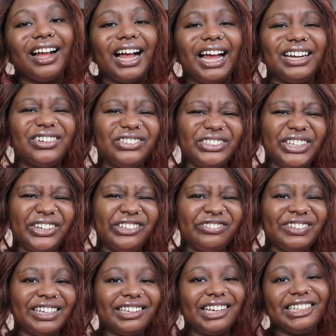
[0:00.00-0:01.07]
I don't know if
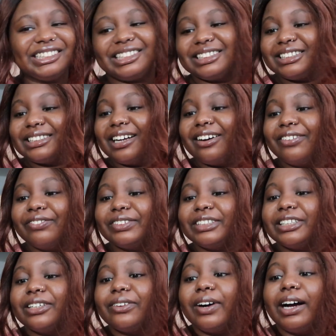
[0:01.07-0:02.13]
I like this style of
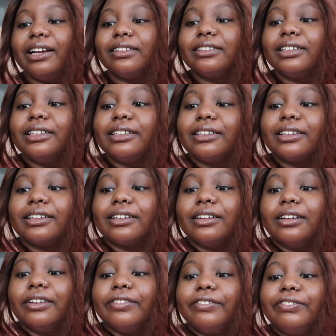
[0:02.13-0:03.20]
video. I think
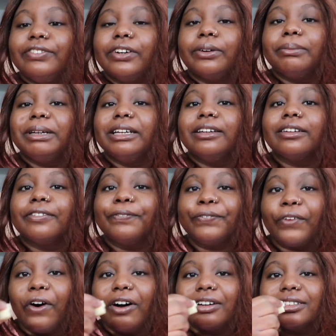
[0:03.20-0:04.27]
filming
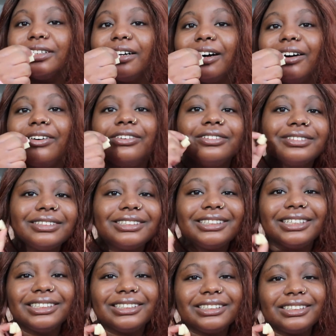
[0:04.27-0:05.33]
vlog style
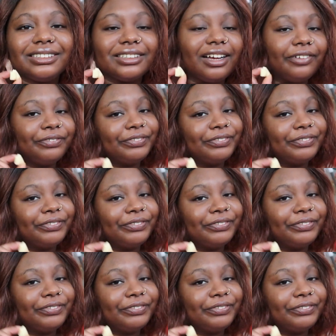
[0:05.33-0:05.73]
takes a